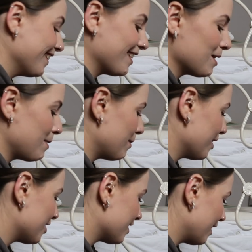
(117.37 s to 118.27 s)
That's a bit
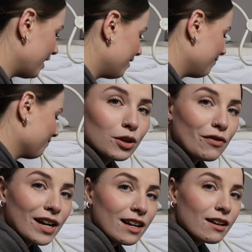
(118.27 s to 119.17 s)
much, isn't it?
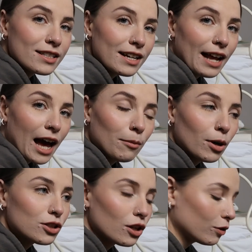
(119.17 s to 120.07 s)
You really are seeing how
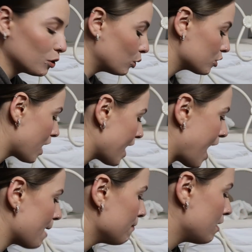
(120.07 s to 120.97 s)
much of a hoarder I
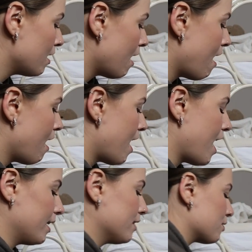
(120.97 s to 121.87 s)
am,
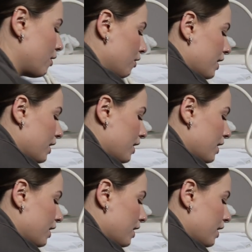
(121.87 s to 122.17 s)
and it's not